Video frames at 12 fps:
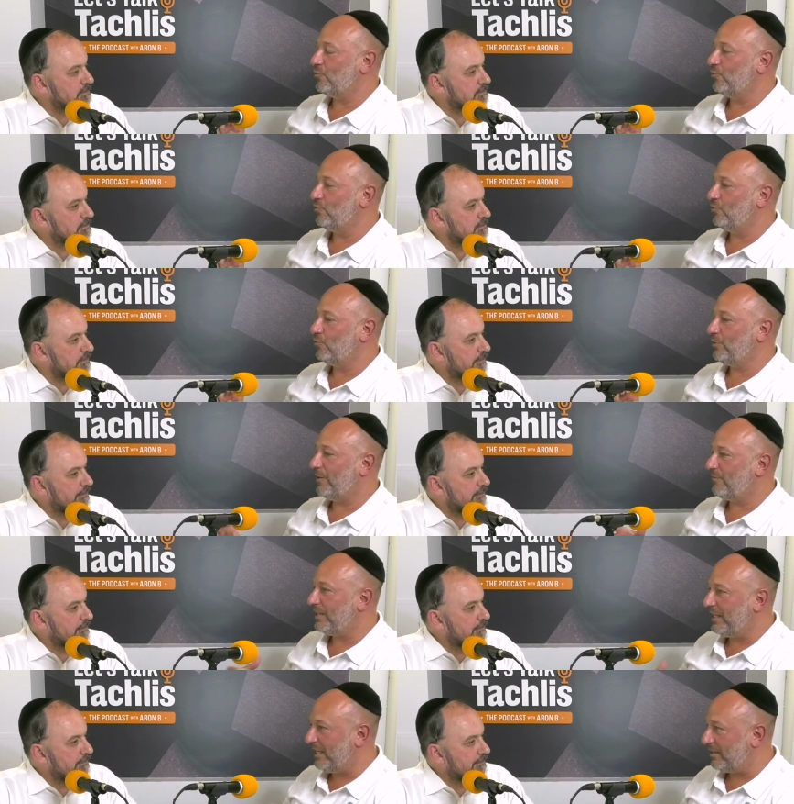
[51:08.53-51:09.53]
Speaker 1: to you have
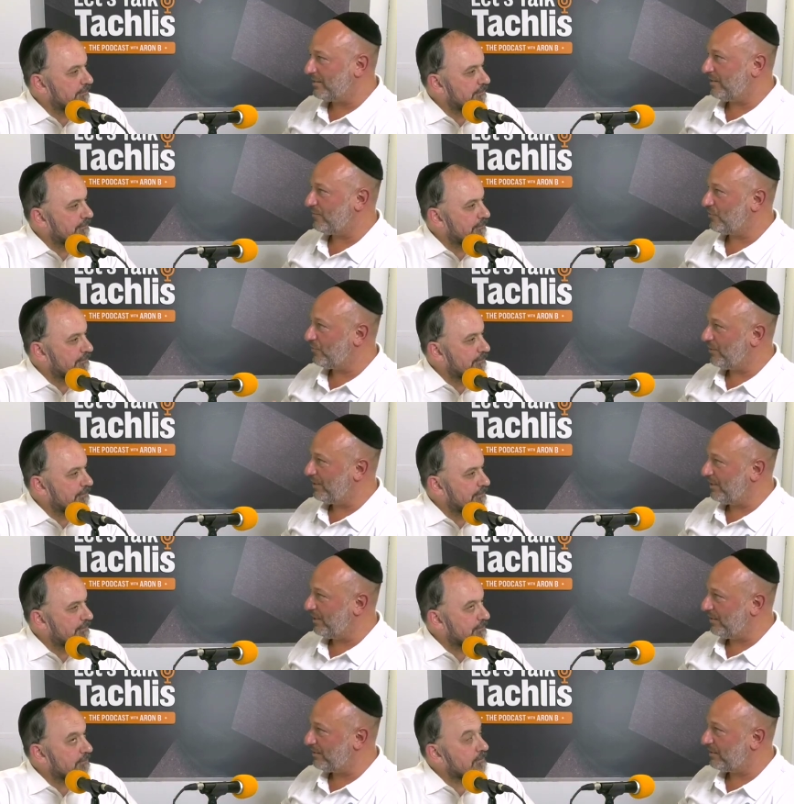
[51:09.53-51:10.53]
negias, you have certain
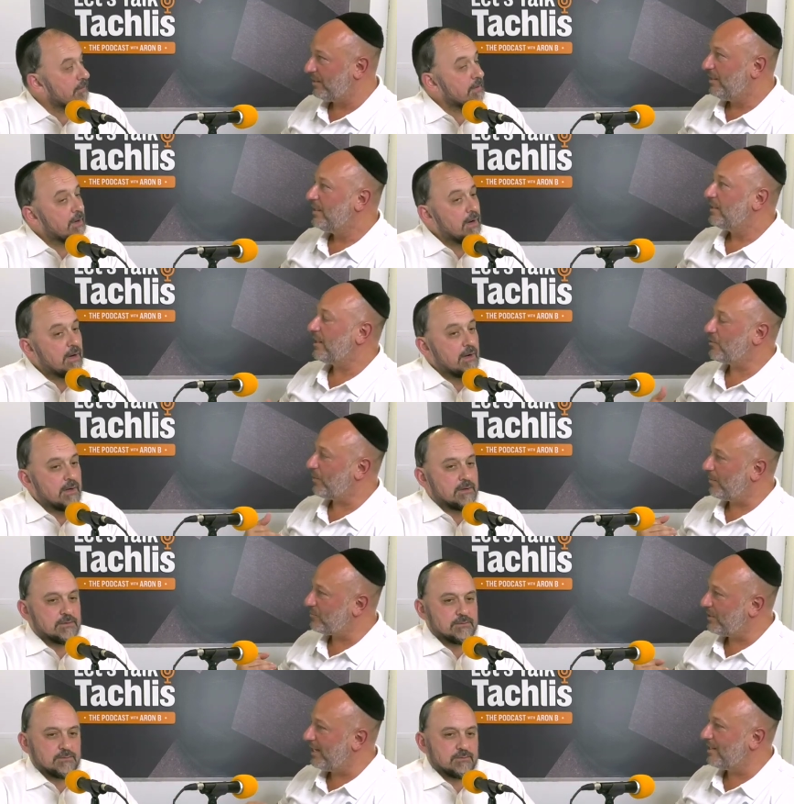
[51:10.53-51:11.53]
negias. That's what
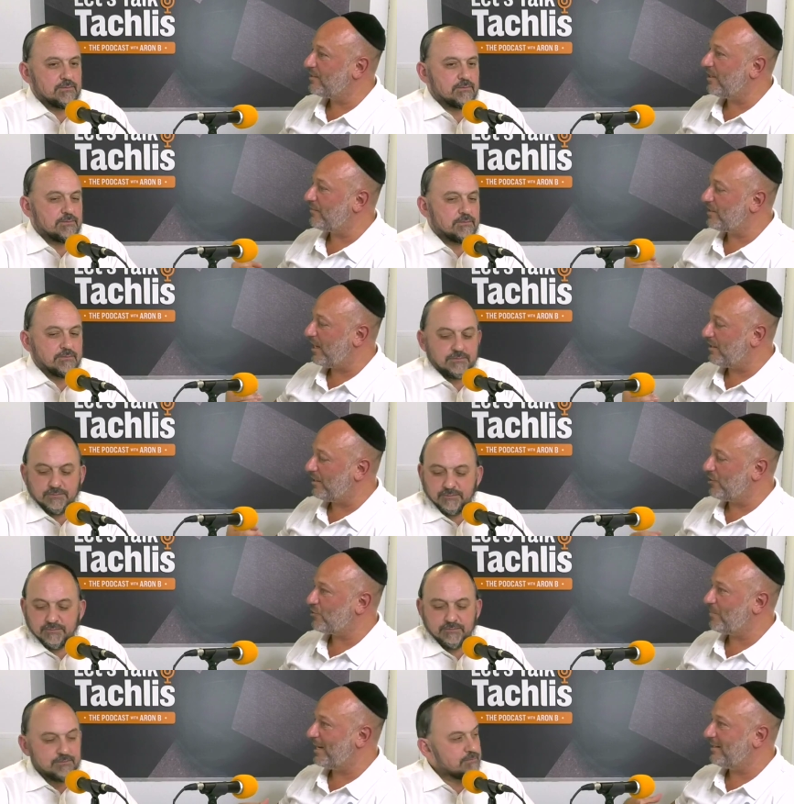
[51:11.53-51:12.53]
I'm saying is that if siyata
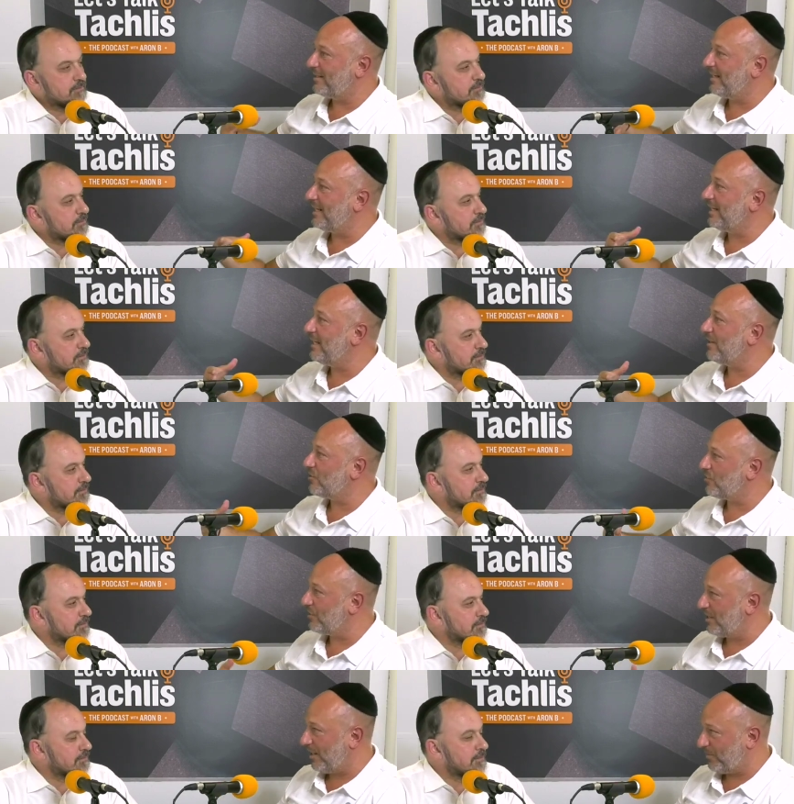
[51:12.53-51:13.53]
deshmaita, the negias
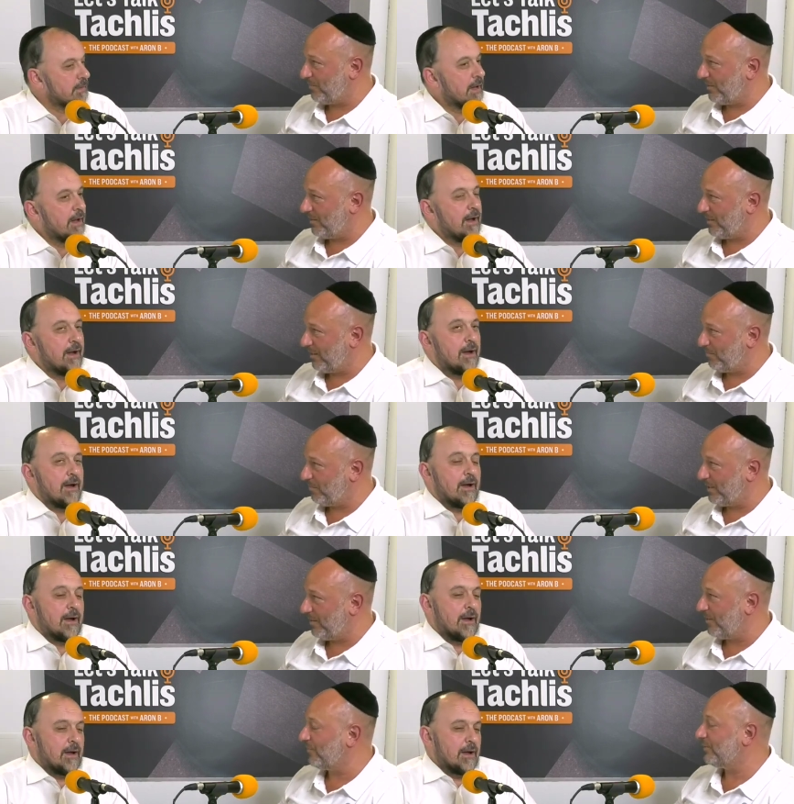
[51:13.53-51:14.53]
should not be,
Speaker 2: be
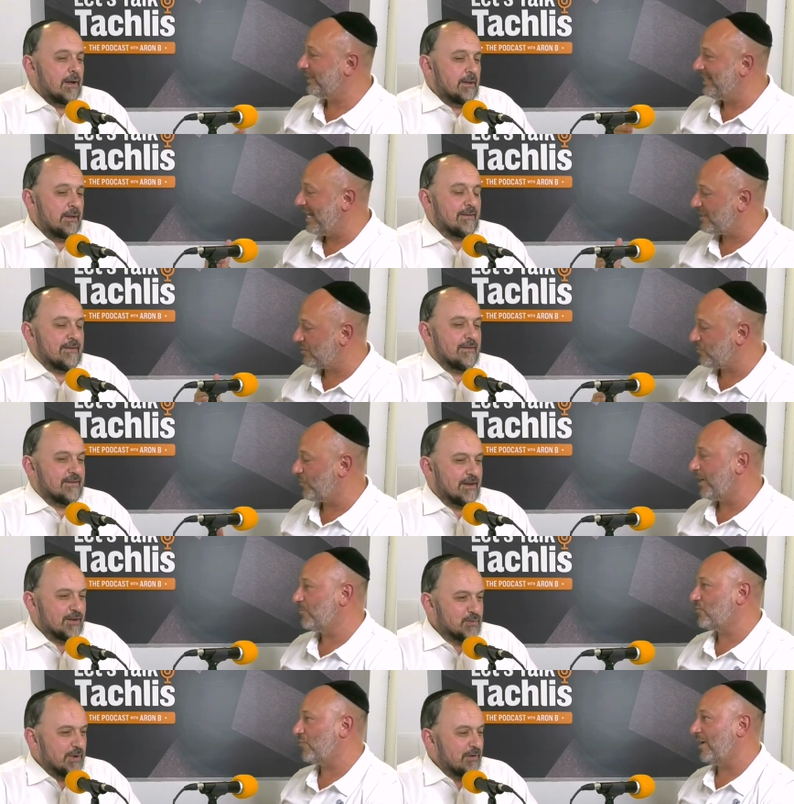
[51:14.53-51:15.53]
there. That's Listen,
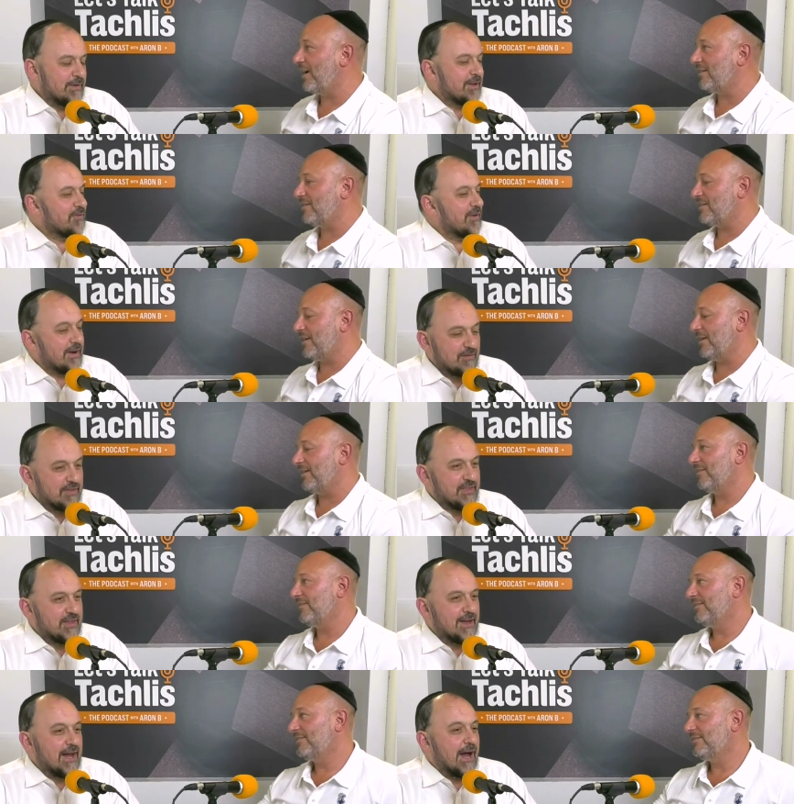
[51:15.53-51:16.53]
siyata deshmaita we for
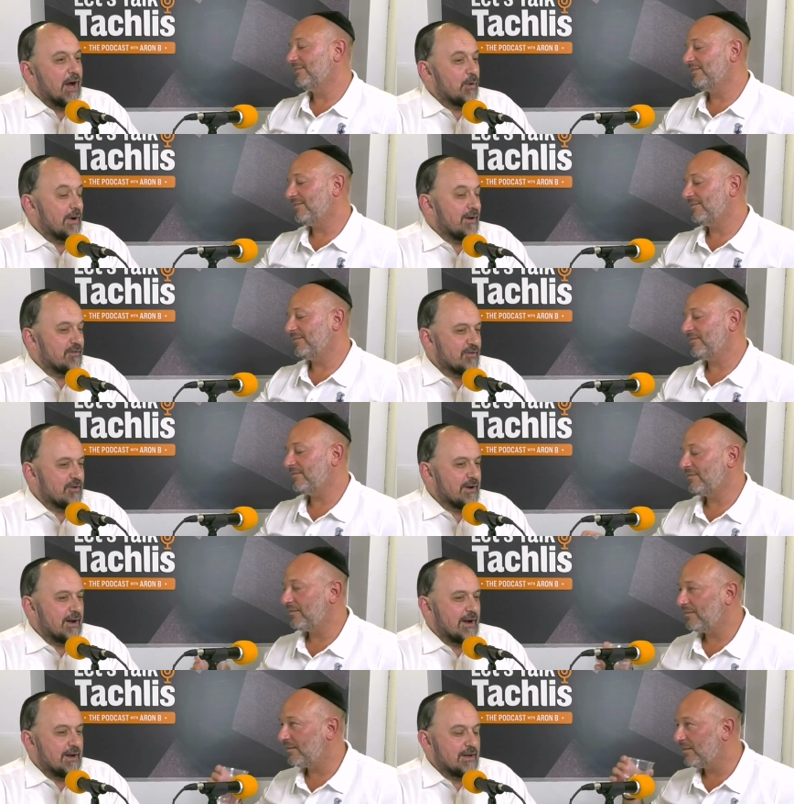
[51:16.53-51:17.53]
everything.
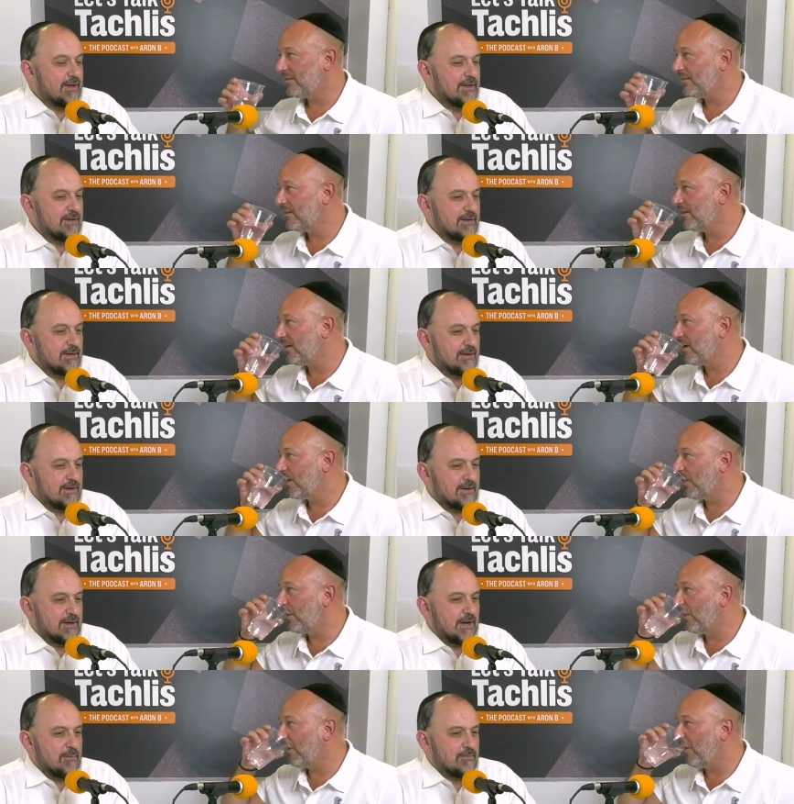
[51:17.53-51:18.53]
However, I
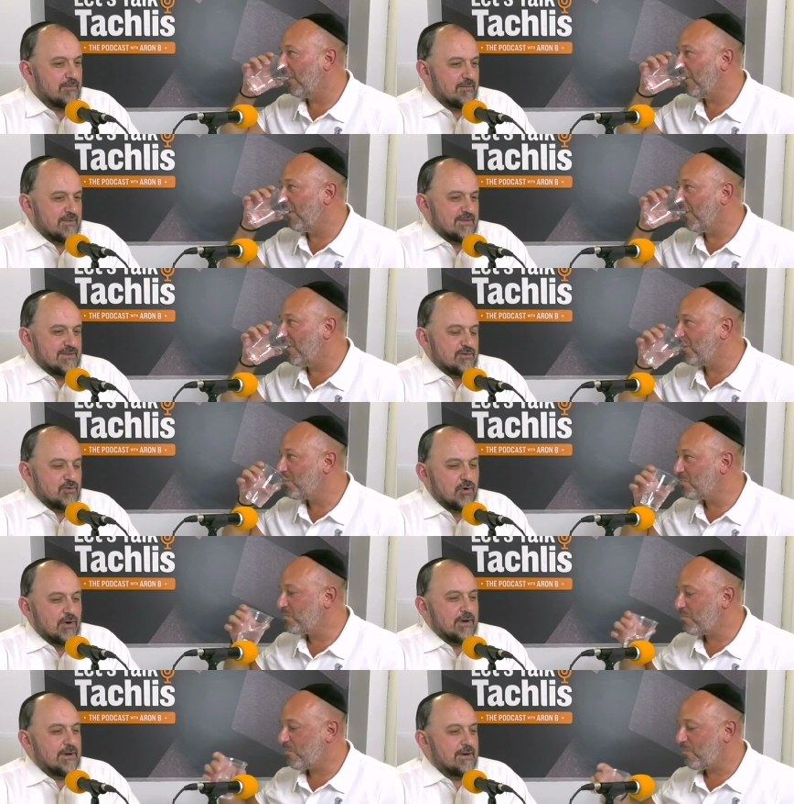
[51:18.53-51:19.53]
am
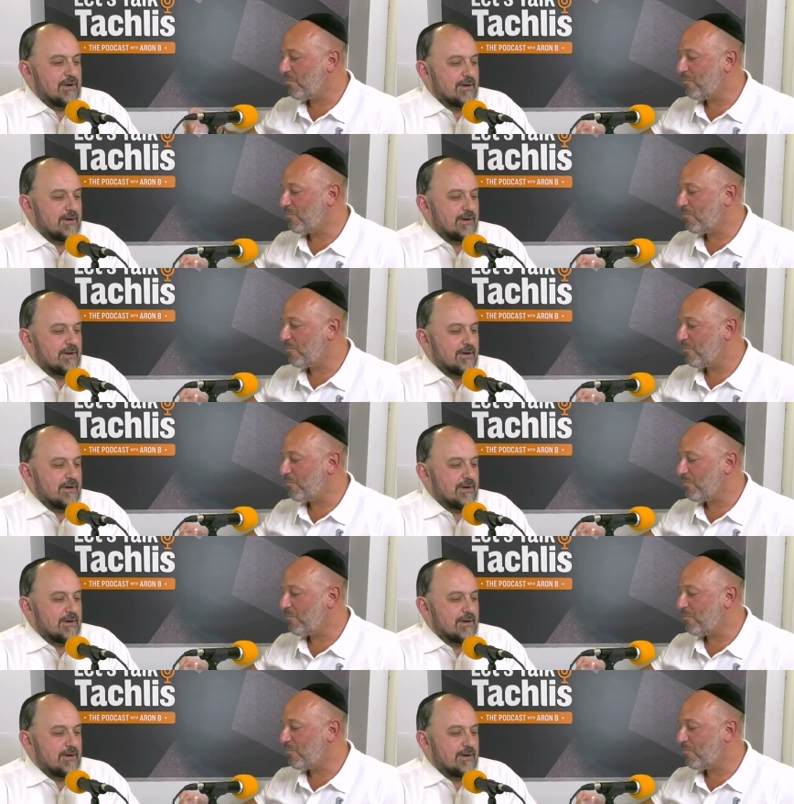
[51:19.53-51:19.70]
strong.